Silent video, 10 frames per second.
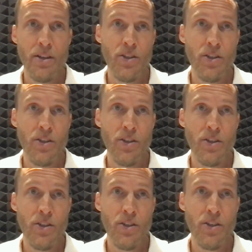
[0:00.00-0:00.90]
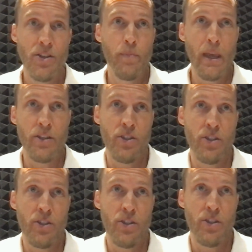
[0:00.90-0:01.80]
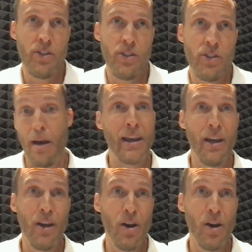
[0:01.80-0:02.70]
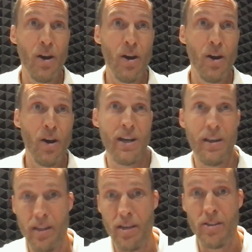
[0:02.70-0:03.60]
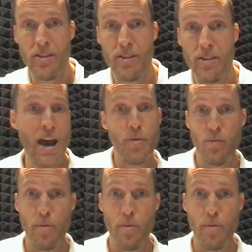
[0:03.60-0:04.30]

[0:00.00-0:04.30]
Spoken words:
So it's tough to come back and go, hey, we want to cut these in half.